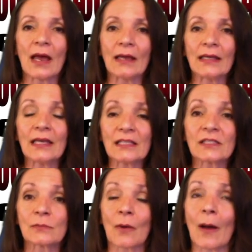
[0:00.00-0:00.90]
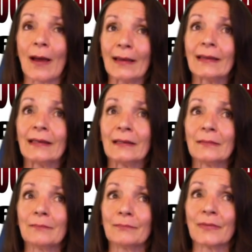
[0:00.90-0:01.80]
is
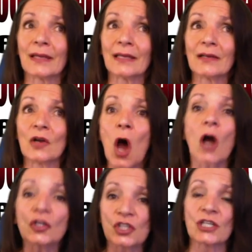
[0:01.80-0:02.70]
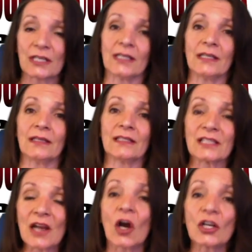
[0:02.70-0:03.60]
largely
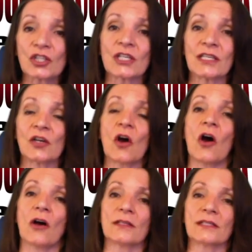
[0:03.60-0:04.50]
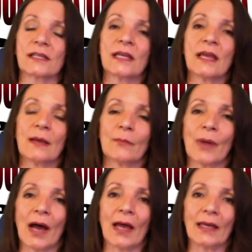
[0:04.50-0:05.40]
caused
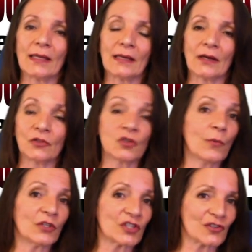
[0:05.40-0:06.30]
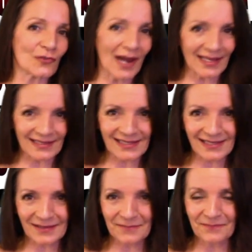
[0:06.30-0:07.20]
by too much
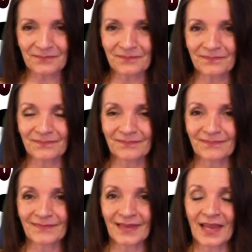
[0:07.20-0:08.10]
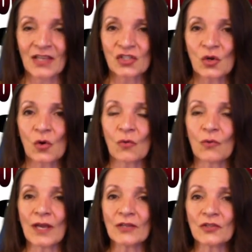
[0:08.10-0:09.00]
stress. So
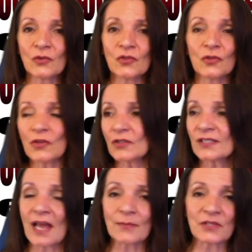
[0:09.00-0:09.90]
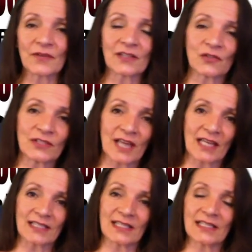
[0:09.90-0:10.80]
when you do those types of
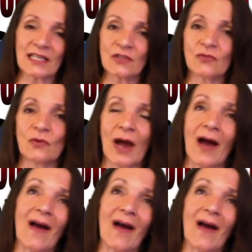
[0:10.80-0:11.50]
exercises and you